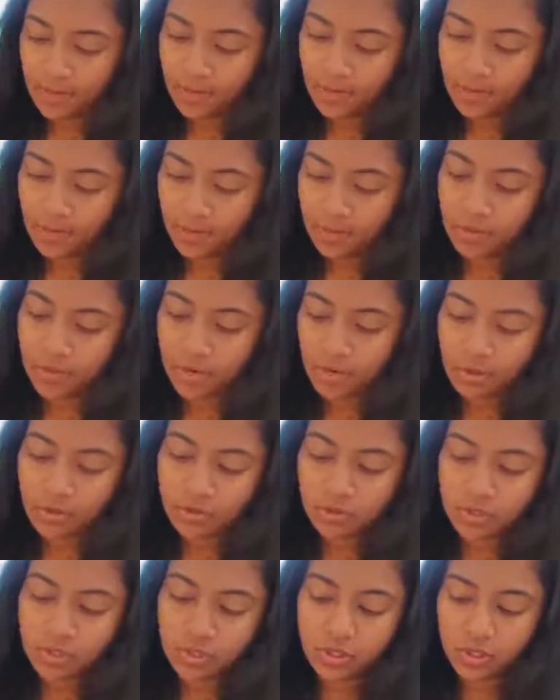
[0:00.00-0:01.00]

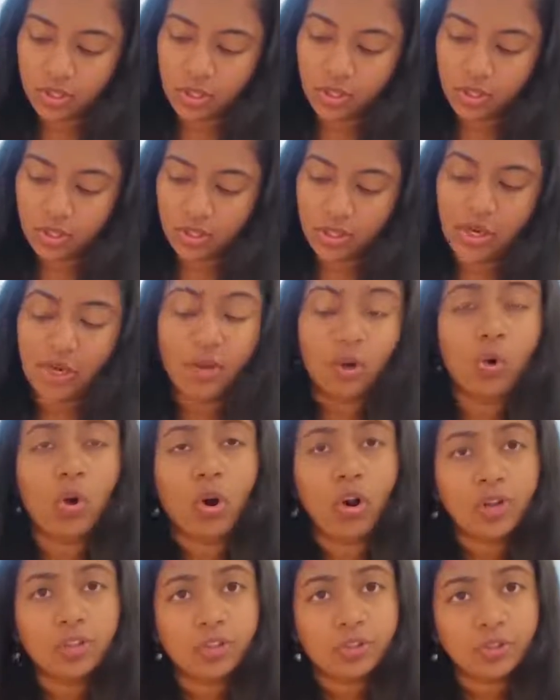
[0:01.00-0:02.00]
About
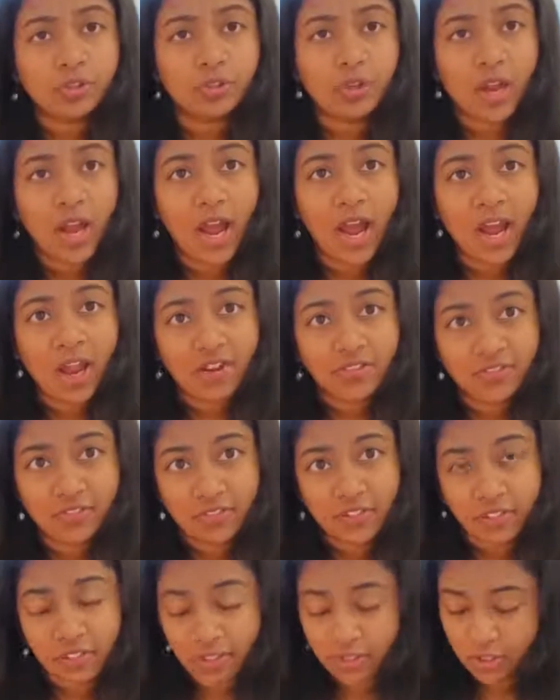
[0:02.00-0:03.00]
1/4 to
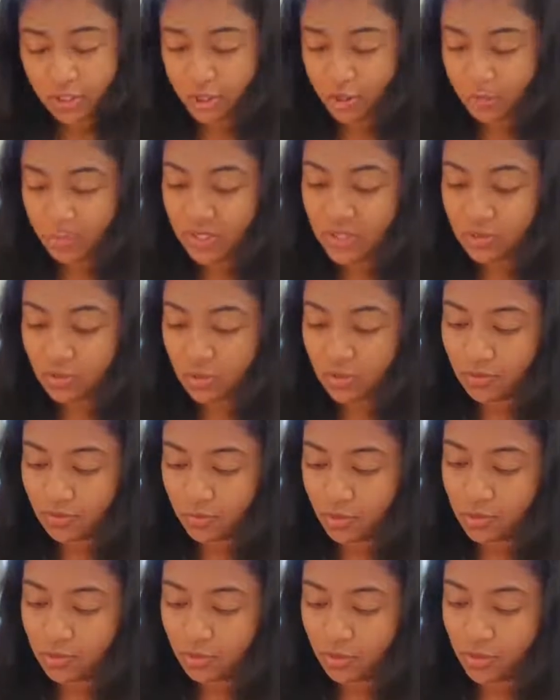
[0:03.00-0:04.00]
1/2 inch piece
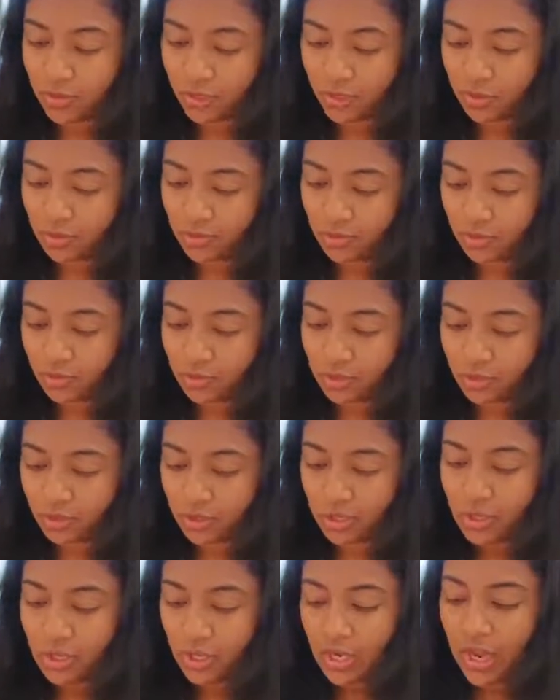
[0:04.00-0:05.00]
of turmeric root
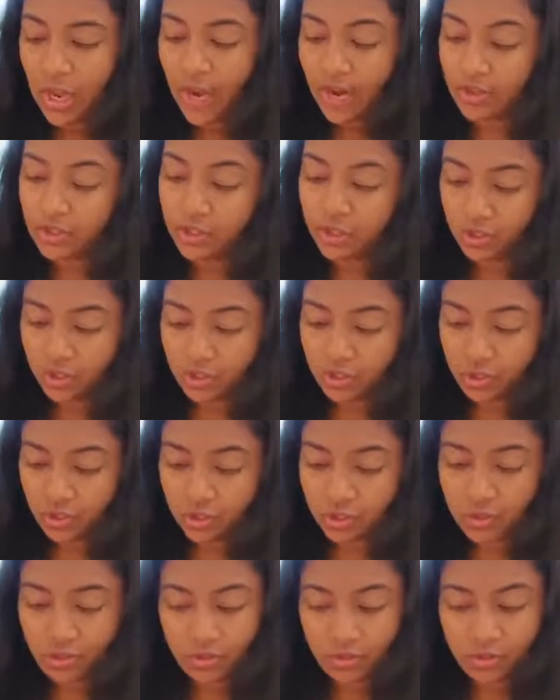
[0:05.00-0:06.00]
and
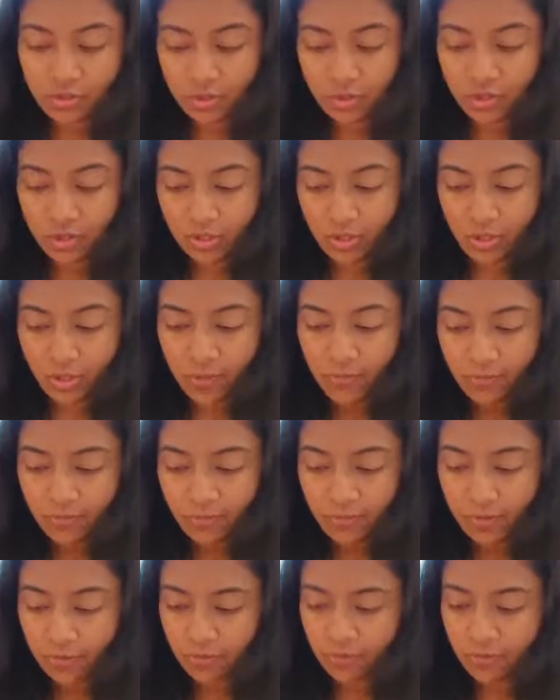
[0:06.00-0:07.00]
ginger is good
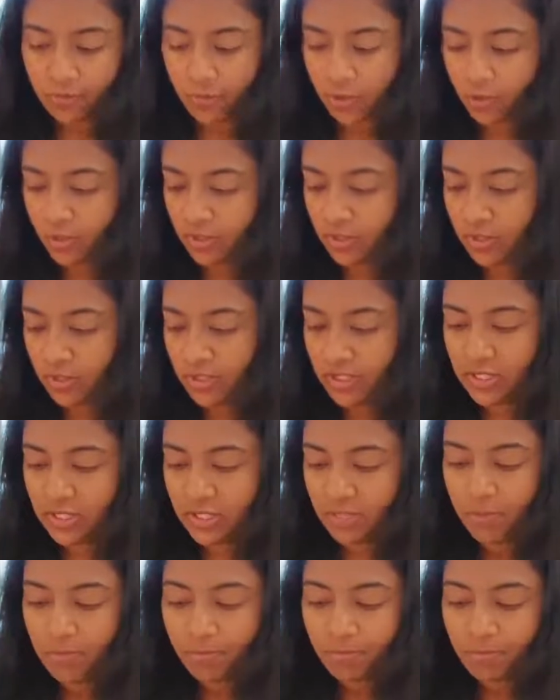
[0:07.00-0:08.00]
enough for the tea.